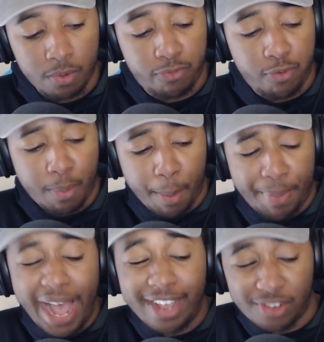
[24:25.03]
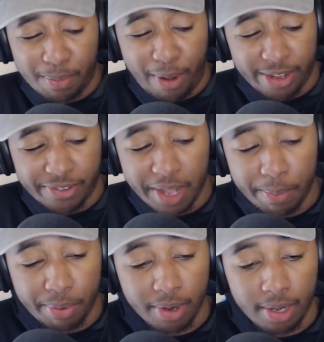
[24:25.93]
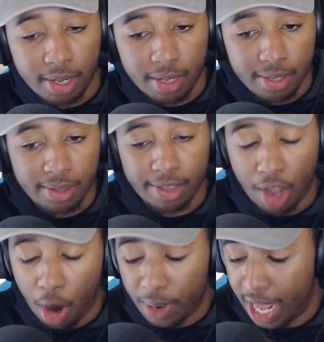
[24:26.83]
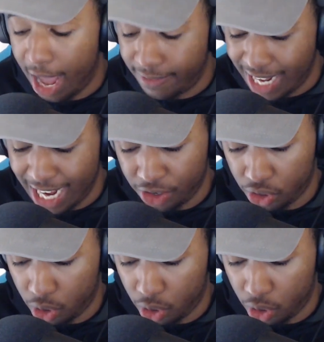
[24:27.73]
a basketball standpoint, they already have D'Angelo